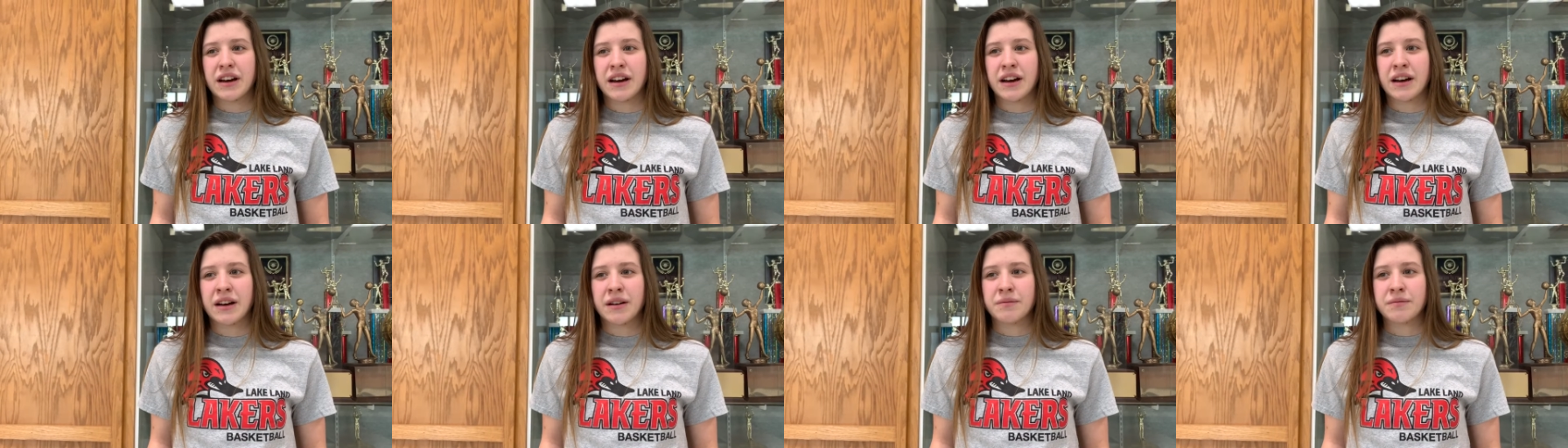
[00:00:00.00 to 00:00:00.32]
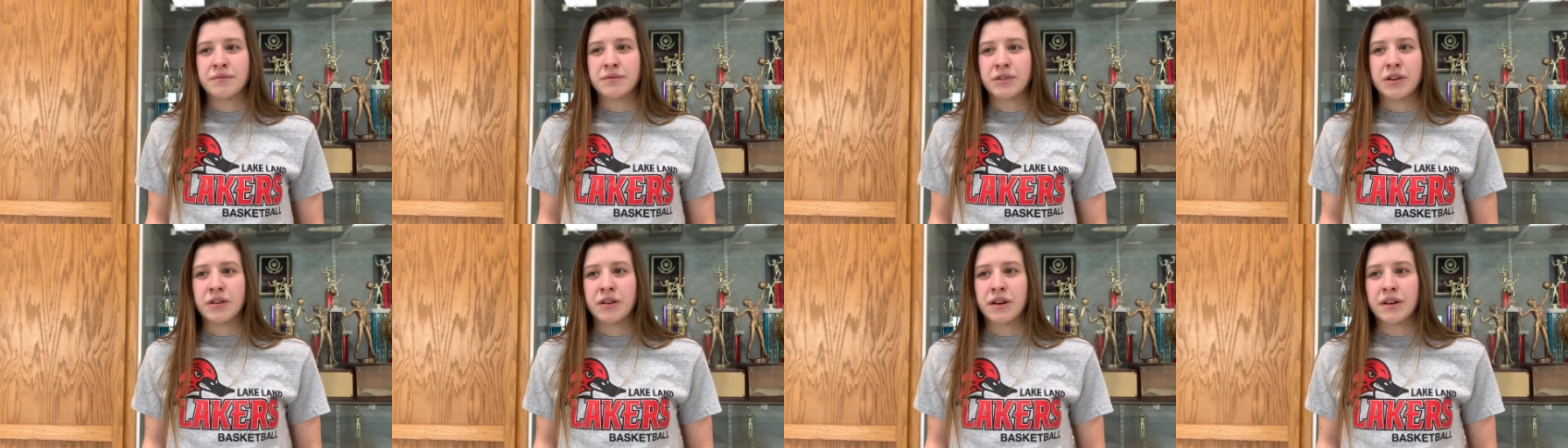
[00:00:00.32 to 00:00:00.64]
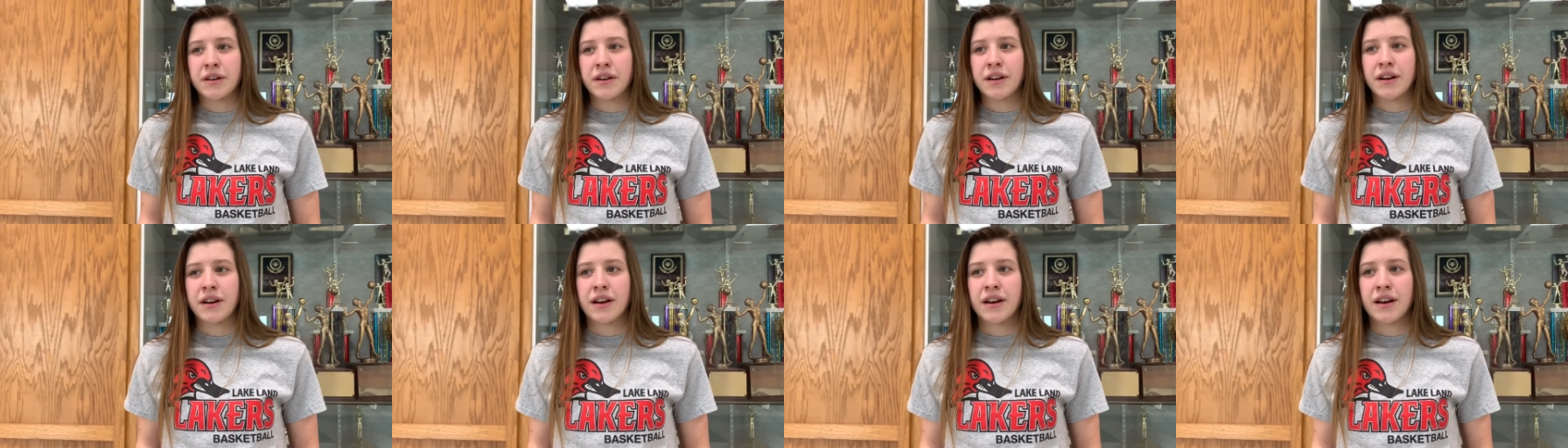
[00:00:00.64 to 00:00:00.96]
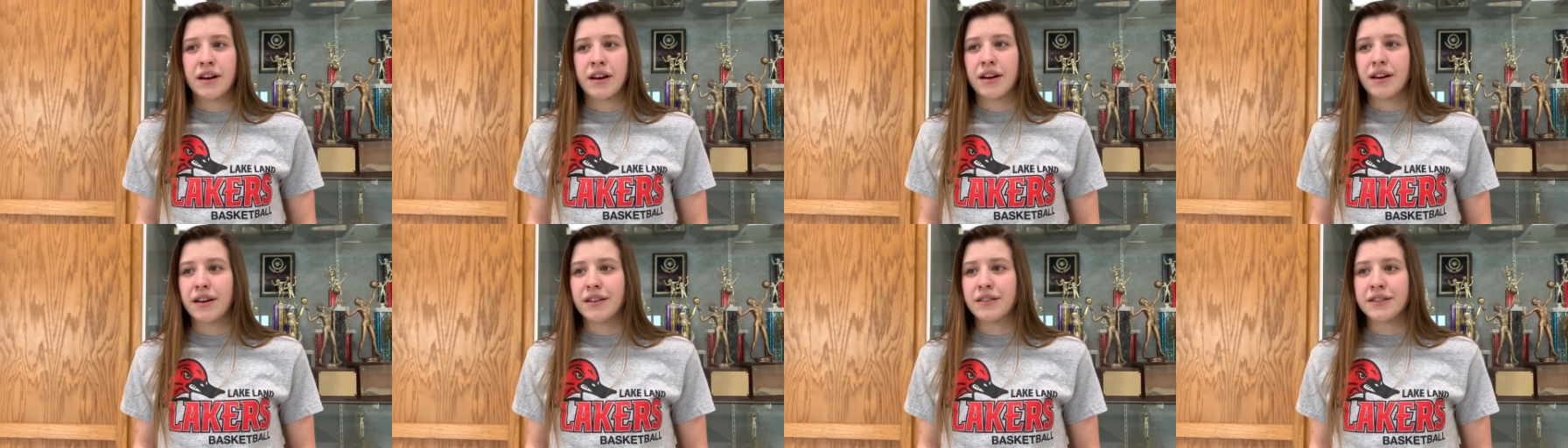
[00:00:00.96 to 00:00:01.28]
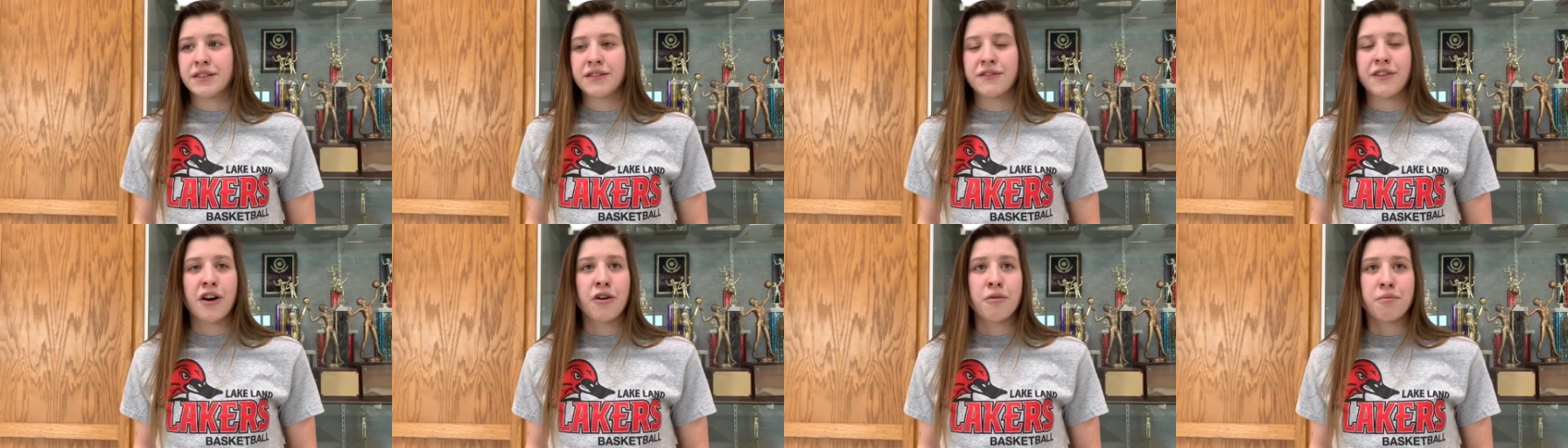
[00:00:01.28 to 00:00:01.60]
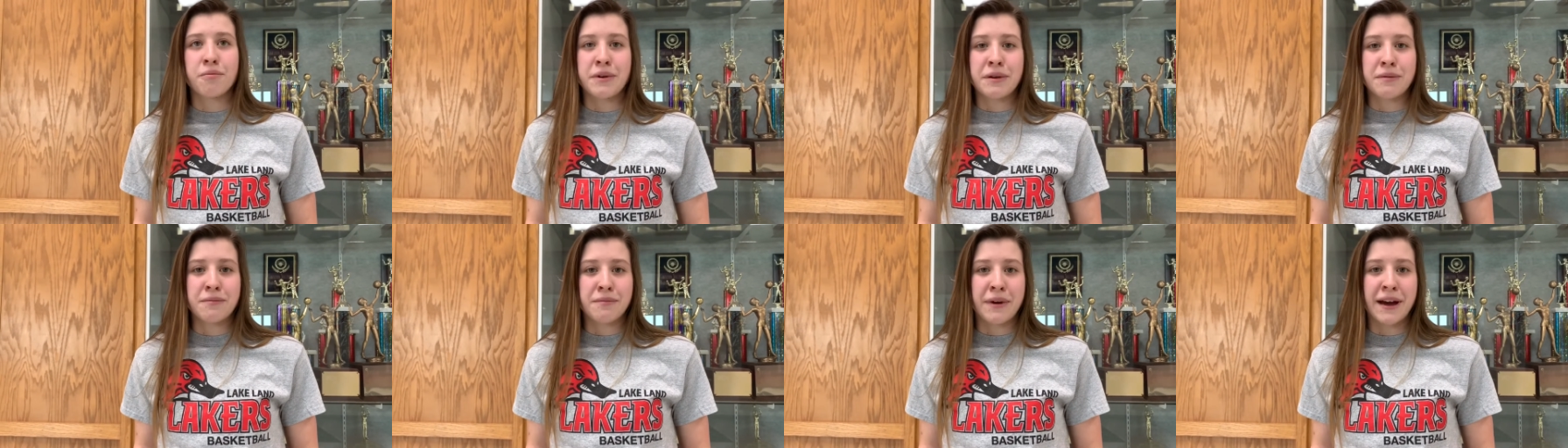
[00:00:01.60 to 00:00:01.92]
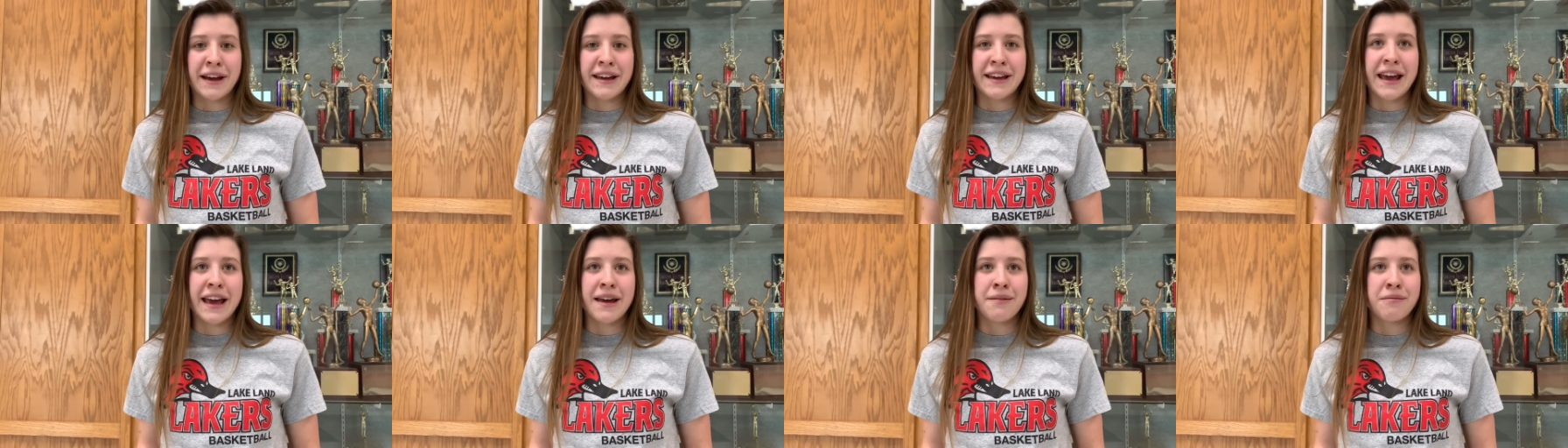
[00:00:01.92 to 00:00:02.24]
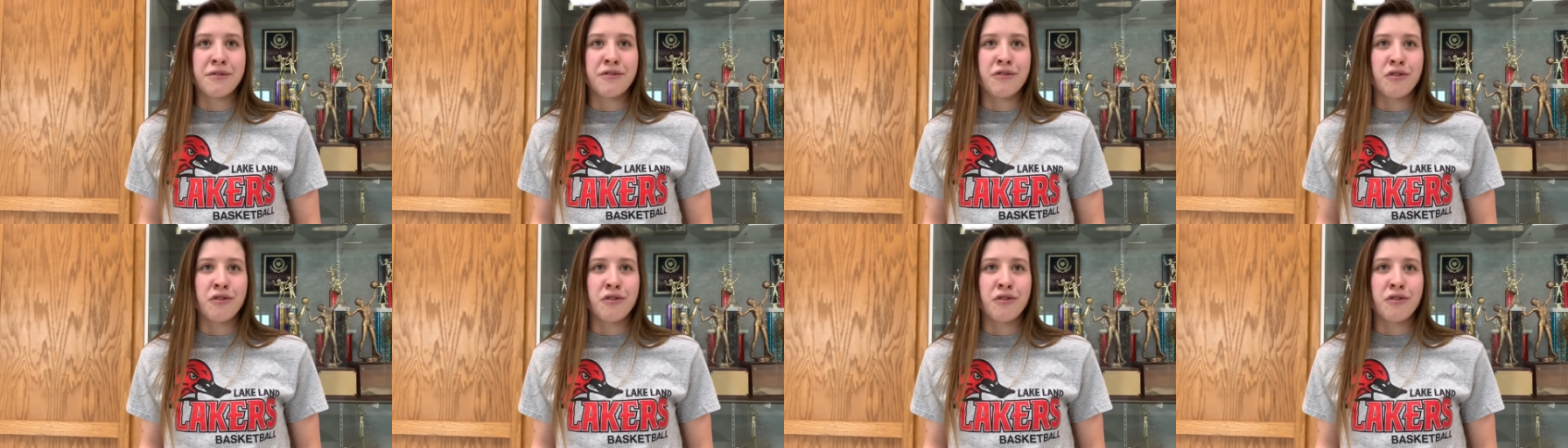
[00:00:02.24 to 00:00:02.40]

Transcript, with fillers: um, uh, developing my game